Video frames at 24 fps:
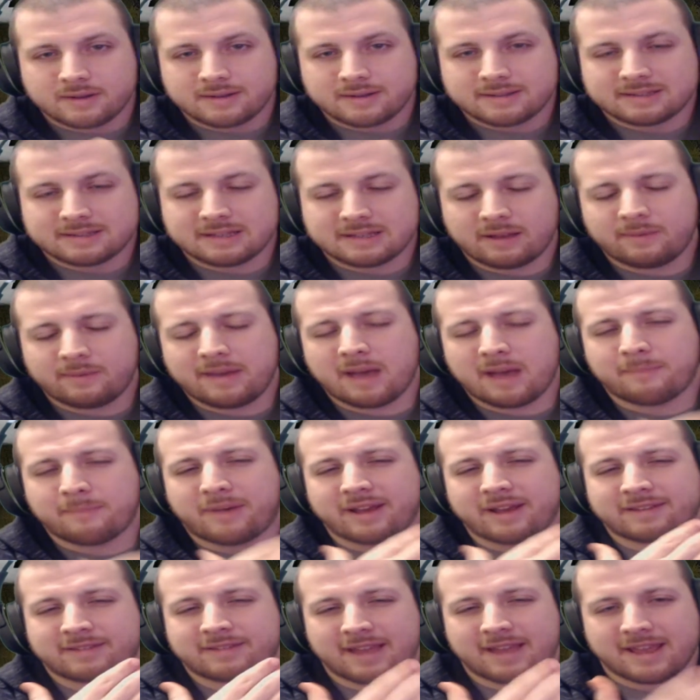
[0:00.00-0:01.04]
So let me end
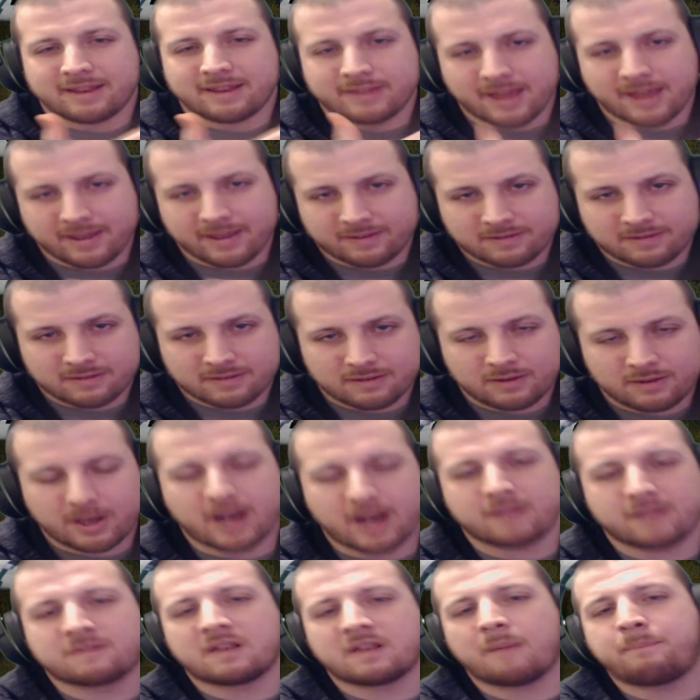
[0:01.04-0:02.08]
by saying this. You
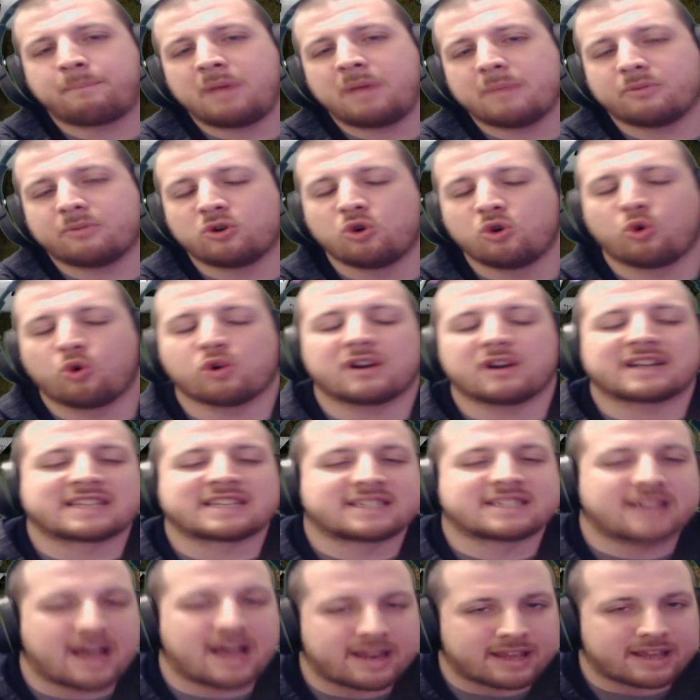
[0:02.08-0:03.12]
got some people who were
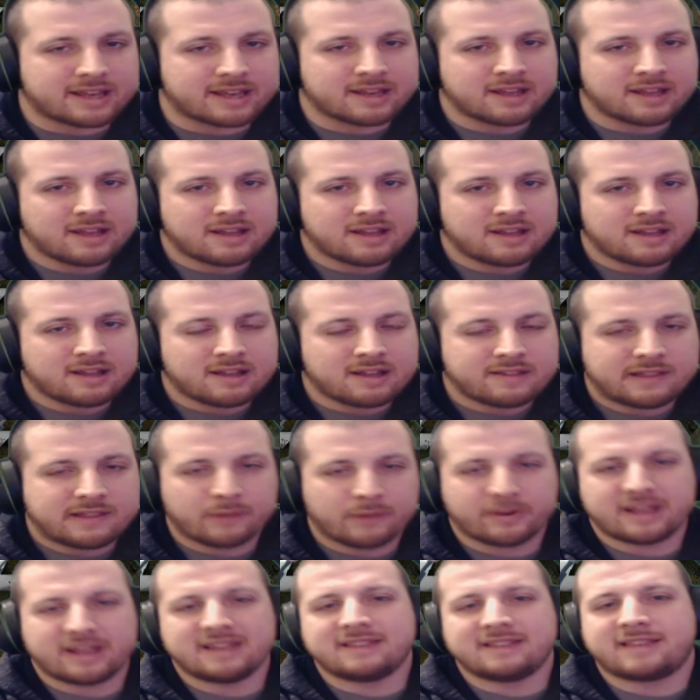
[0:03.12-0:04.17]
excited that
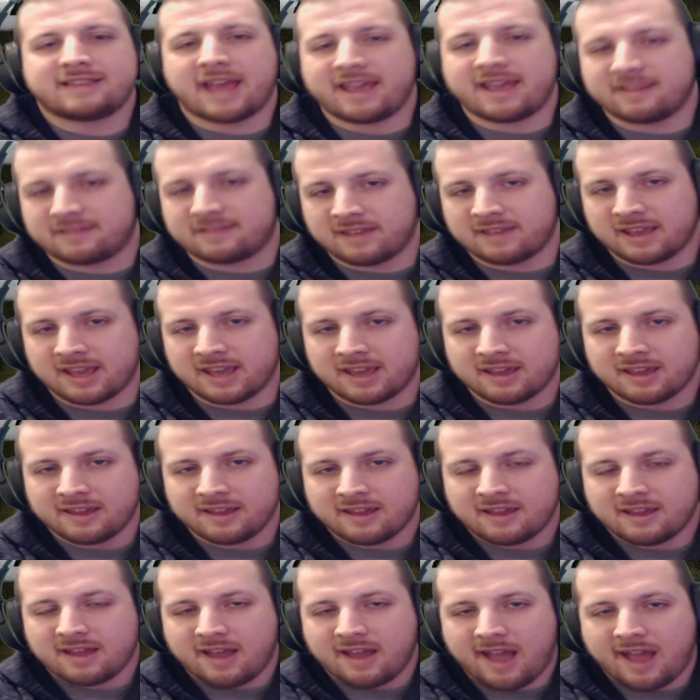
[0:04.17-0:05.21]
we're getting DayZ,
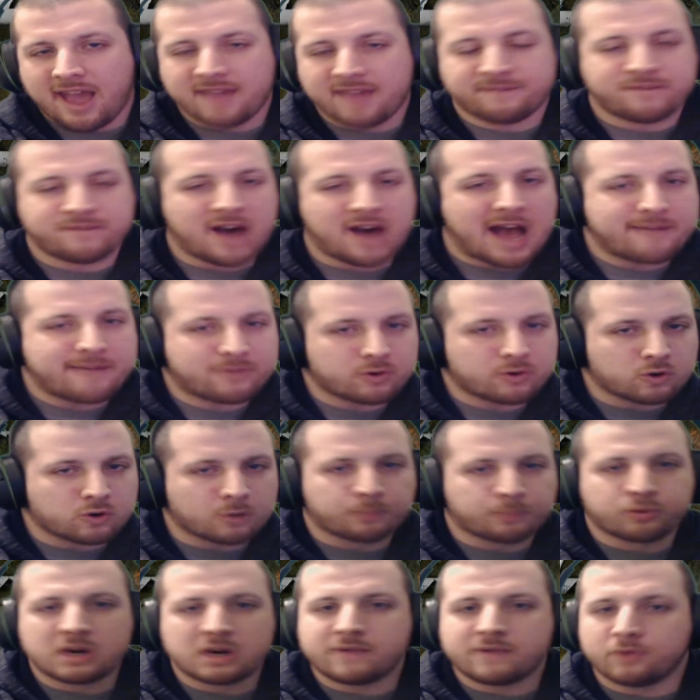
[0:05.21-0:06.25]
a
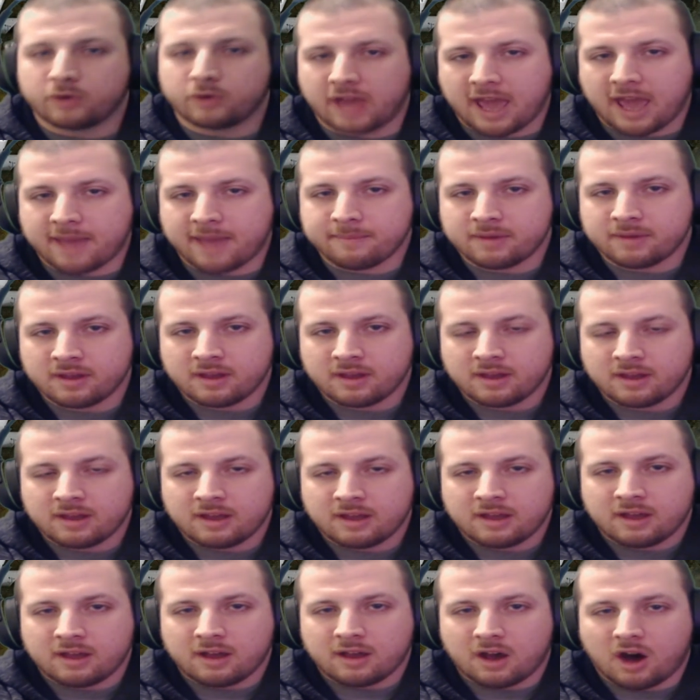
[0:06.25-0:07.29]
five-year-old preview game,
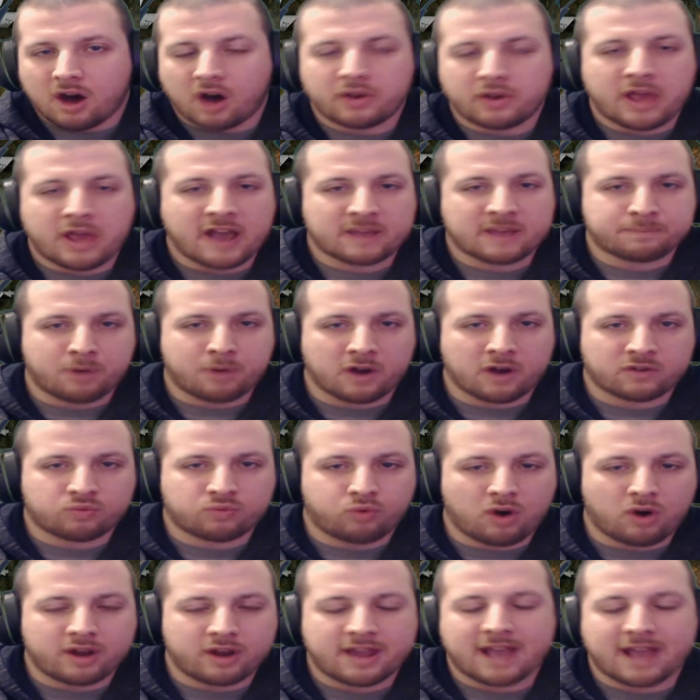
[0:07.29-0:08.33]
on the Xbox
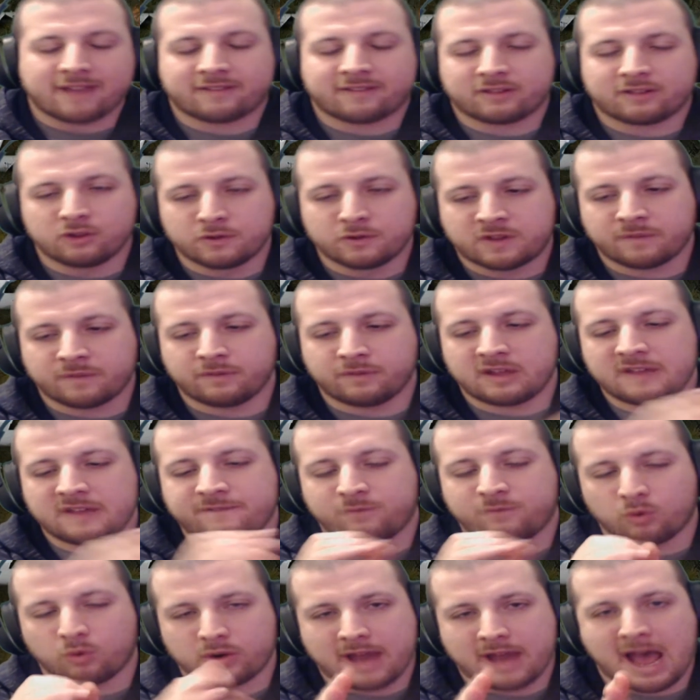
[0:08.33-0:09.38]
One exclusively
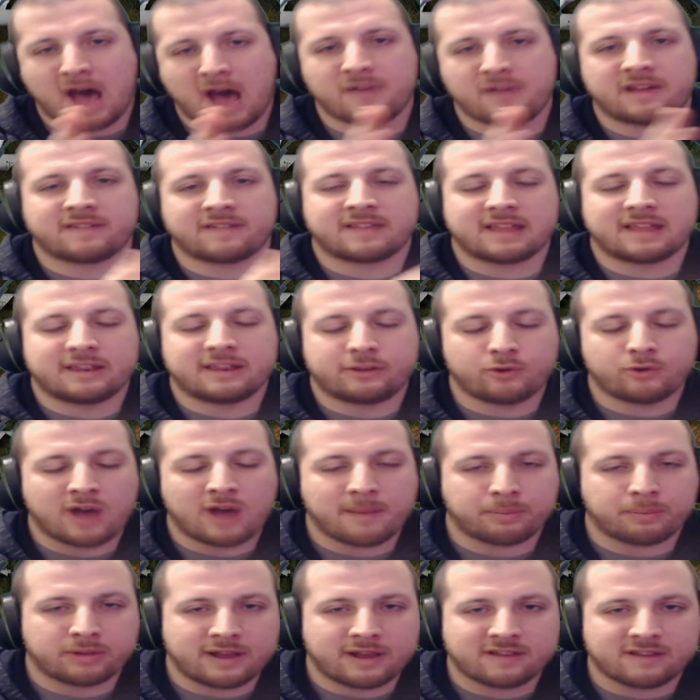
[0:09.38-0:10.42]
for now. They say they do have
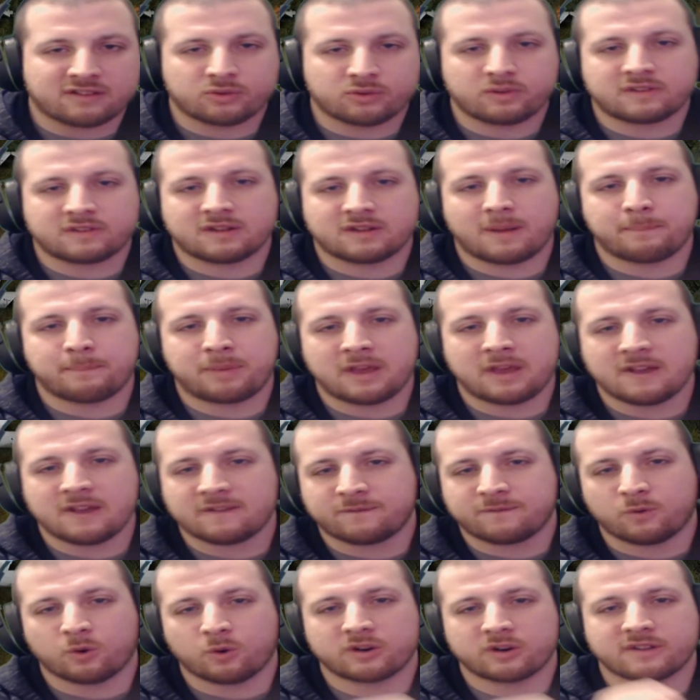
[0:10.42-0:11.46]
plans to release on
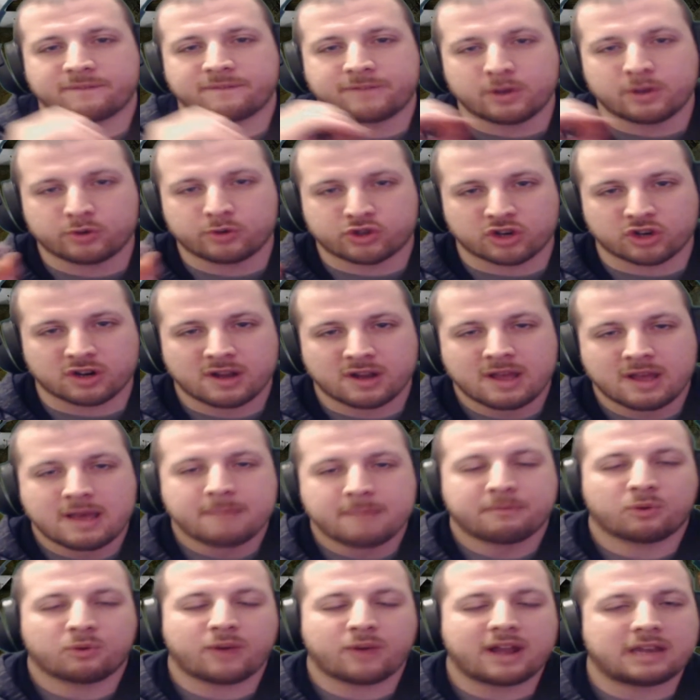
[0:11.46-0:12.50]
PS4 in the future,
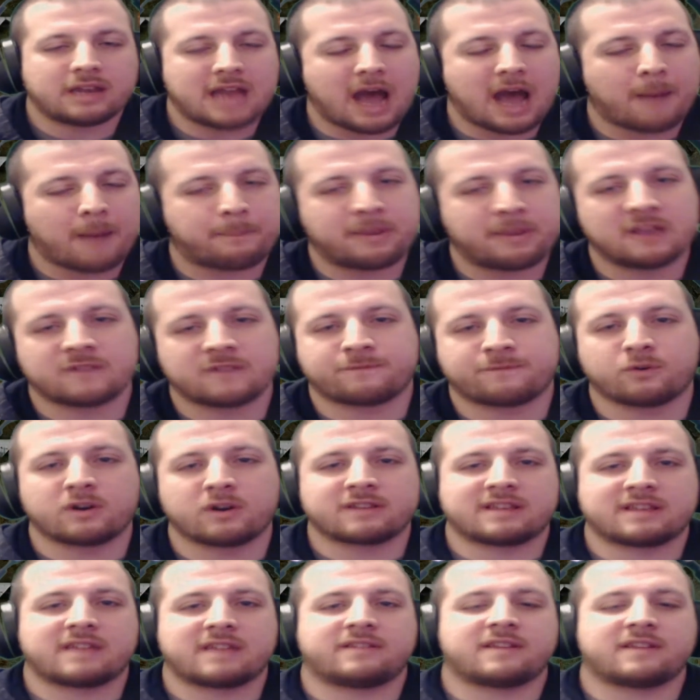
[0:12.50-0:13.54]
but right now
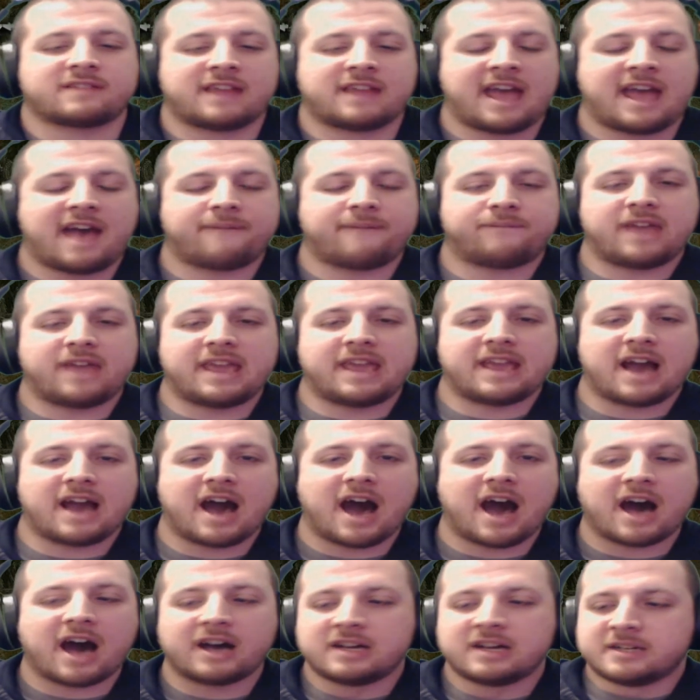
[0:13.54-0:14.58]
PS4 doesn't have a
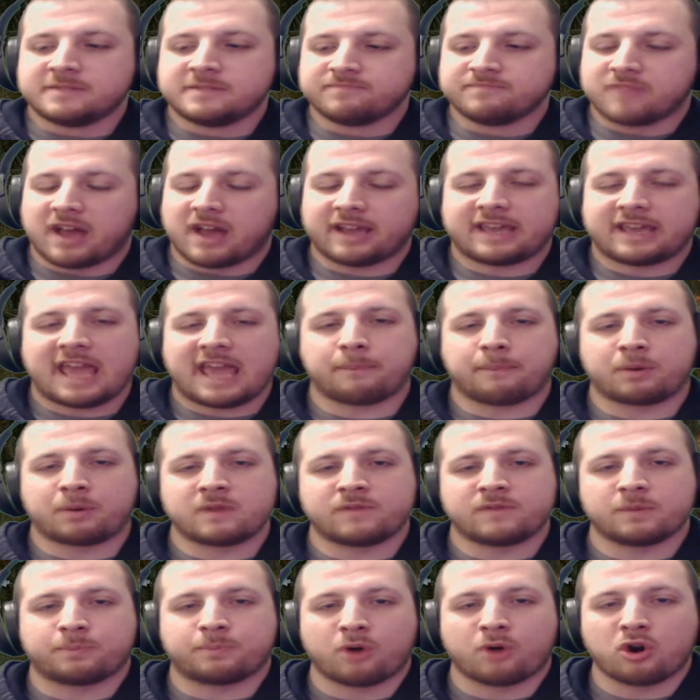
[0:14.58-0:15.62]
uh, a game
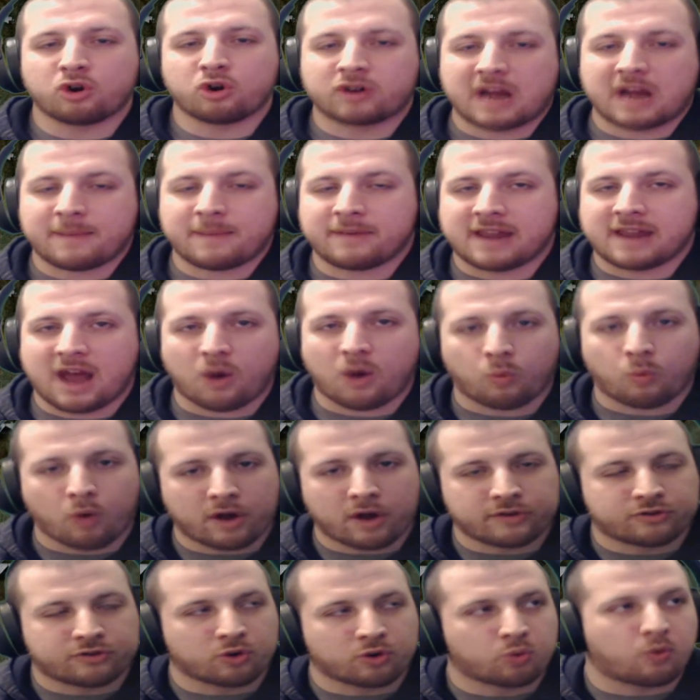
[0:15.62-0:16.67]
preview program, and I
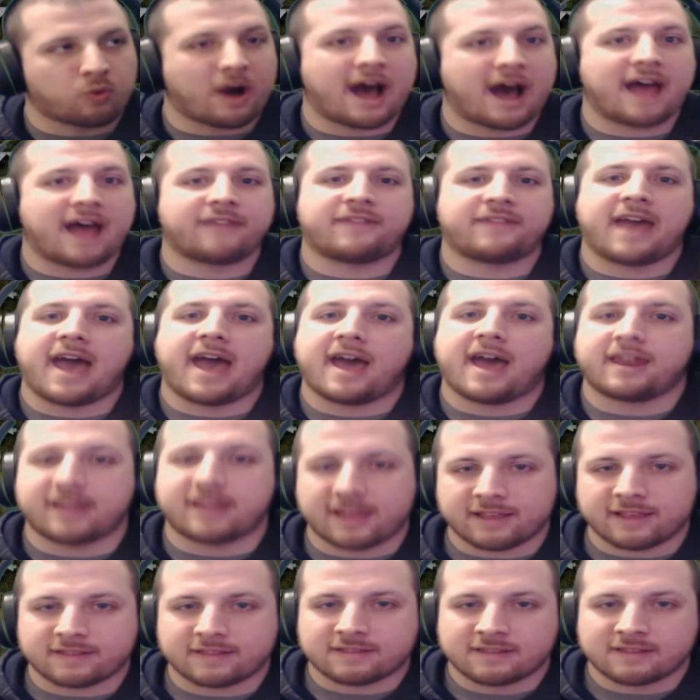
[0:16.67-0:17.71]
wonder why that
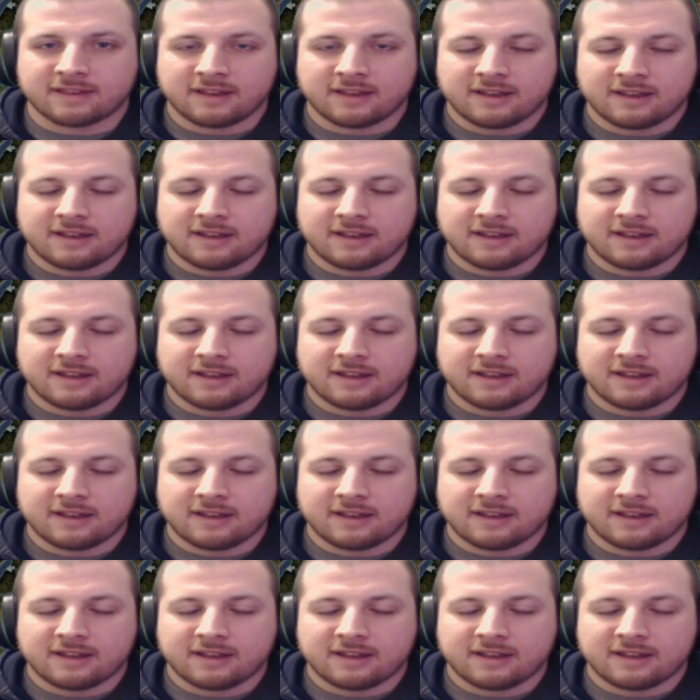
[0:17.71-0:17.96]
is.